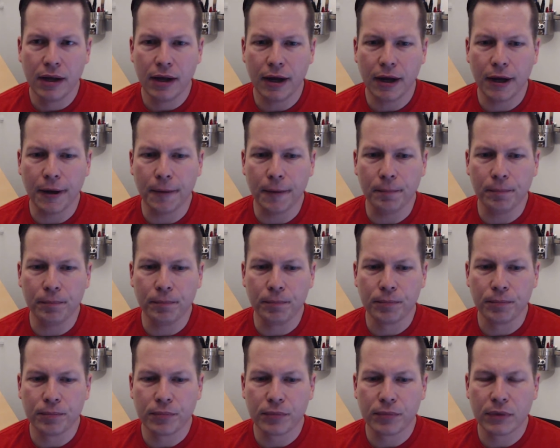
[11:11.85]

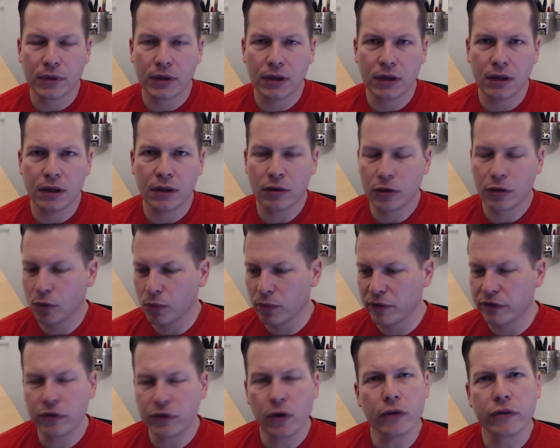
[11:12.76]
The
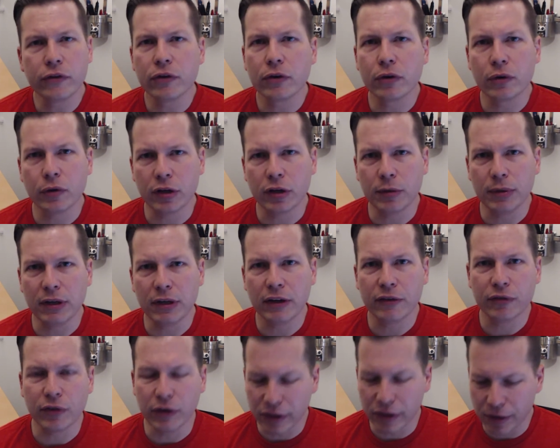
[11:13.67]
results are going to be
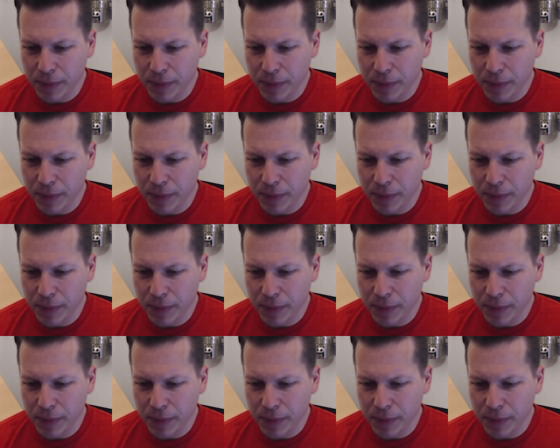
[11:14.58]
different.